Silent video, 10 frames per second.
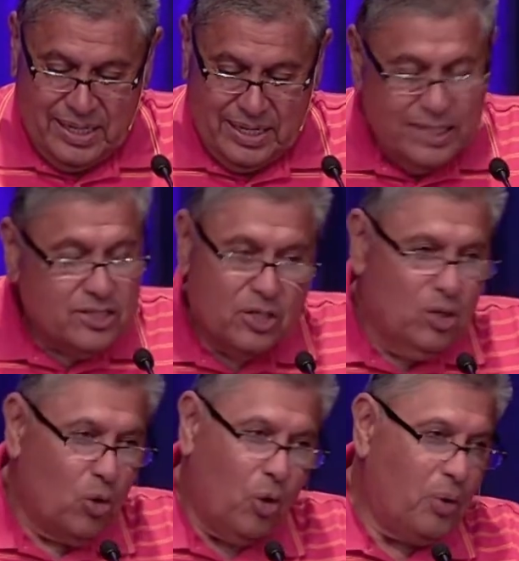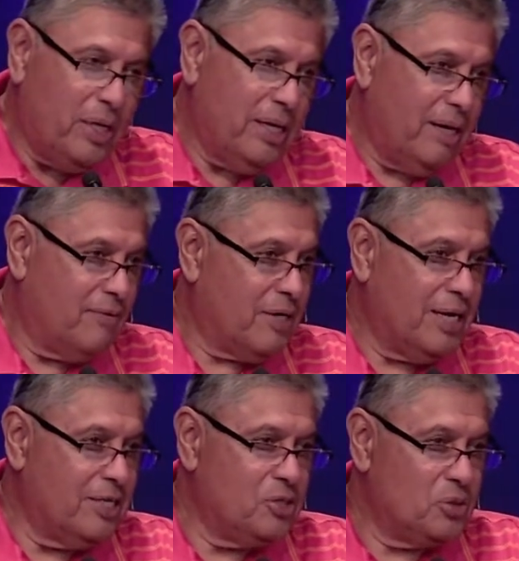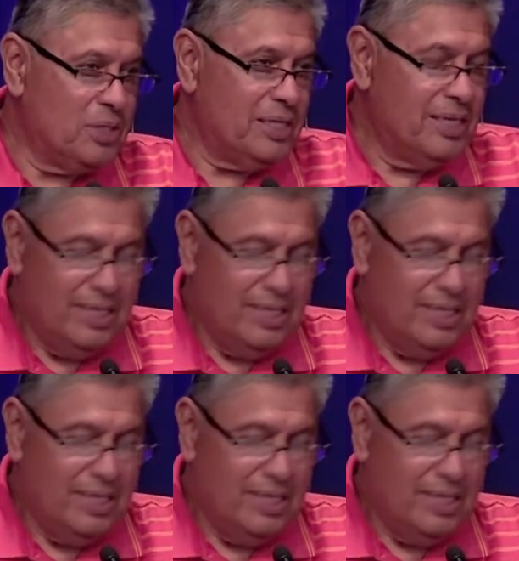It is the glory of a country